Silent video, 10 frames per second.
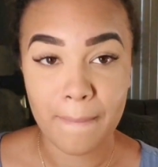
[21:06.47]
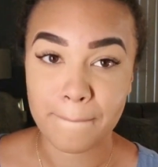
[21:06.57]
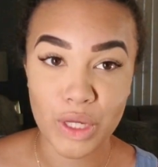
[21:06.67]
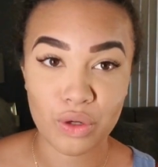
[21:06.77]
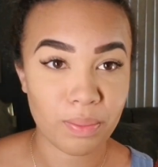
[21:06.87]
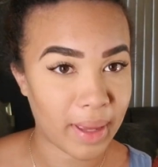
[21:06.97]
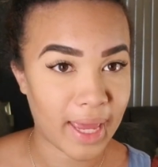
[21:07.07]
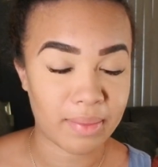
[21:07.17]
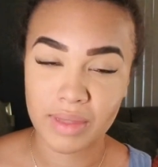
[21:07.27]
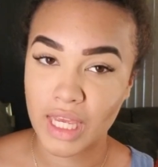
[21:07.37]
Boom,
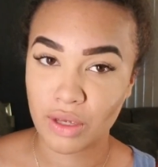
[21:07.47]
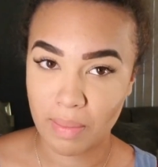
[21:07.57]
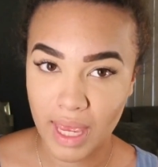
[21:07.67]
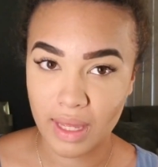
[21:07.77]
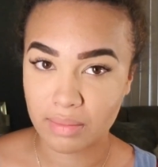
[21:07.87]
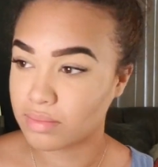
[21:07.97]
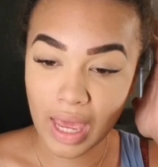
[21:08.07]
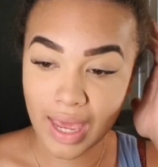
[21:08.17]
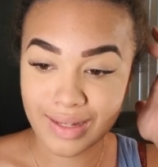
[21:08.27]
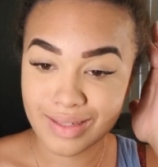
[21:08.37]
bam, thank you, ma'am.
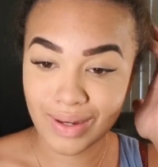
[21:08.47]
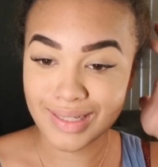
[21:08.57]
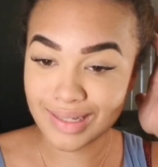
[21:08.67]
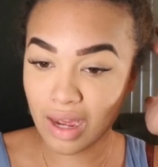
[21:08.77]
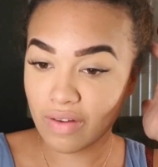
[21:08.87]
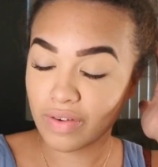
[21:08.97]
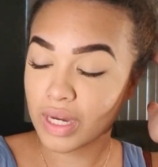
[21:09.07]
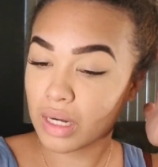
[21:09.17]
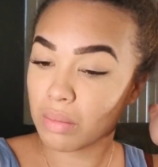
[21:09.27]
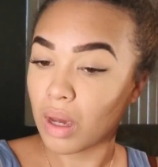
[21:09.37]
Okay, so I did not
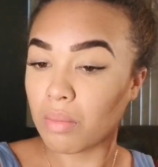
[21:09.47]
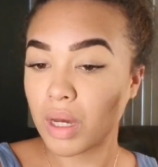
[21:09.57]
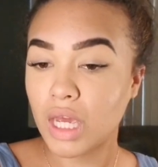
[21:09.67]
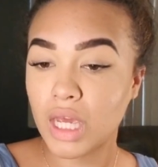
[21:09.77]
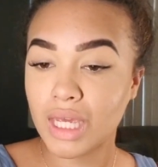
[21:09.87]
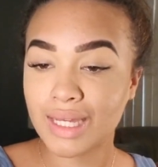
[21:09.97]
forget about my